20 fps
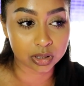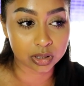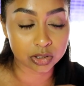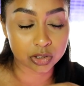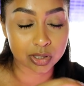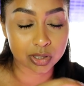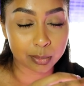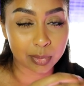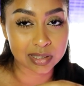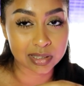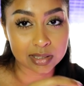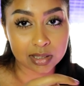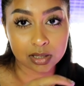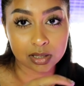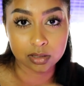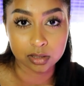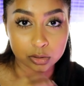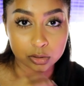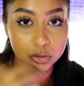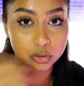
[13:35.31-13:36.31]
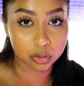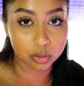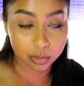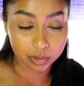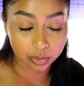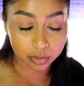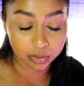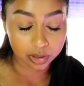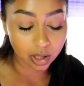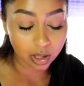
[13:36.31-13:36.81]
It just makes it easier to do
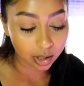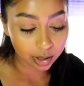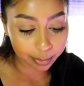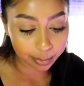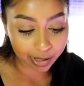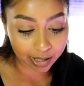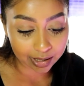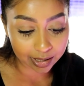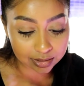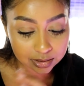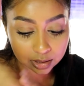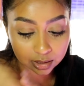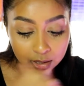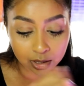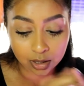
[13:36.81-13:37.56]
it on the iPad.